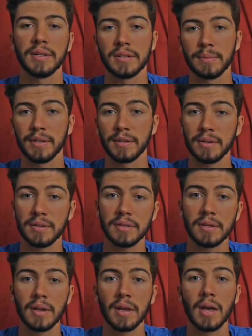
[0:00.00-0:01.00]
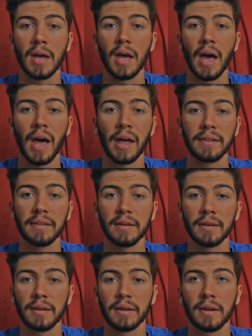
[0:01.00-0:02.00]
decimeters, and
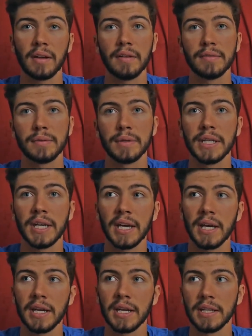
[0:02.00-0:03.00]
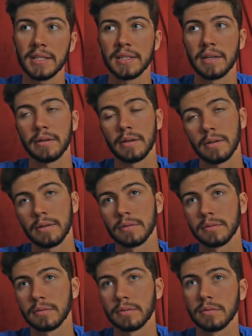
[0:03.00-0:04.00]
F3K is
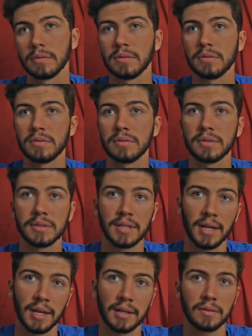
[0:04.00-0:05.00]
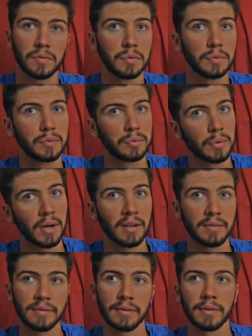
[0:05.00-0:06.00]
around 10 to
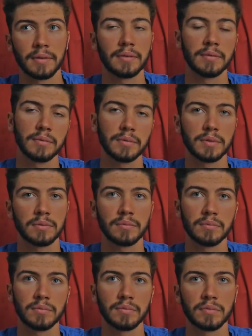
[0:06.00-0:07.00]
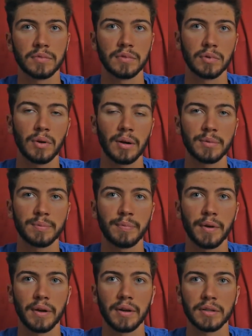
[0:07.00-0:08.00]
12 grams
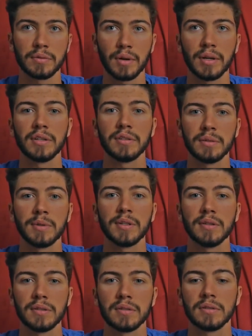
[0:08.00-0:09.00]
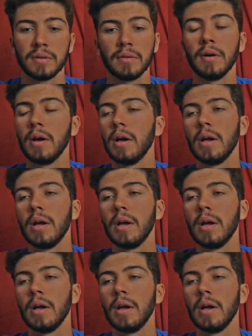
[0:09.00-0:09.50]
per square decimeters. So